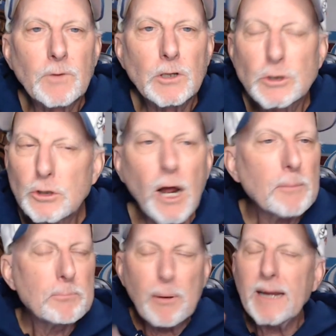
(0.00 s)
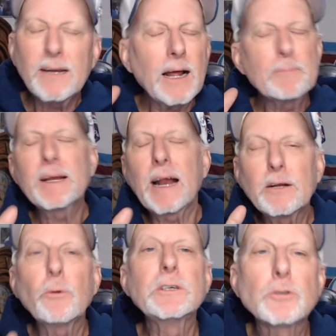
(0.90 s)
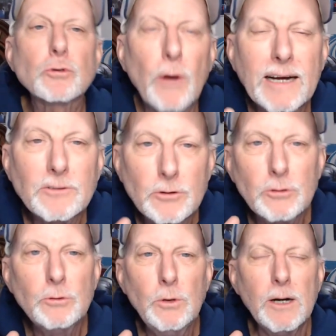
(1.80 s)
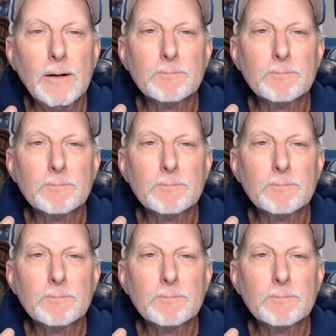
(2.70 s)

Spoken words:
Sean Payton, I know he's trying to,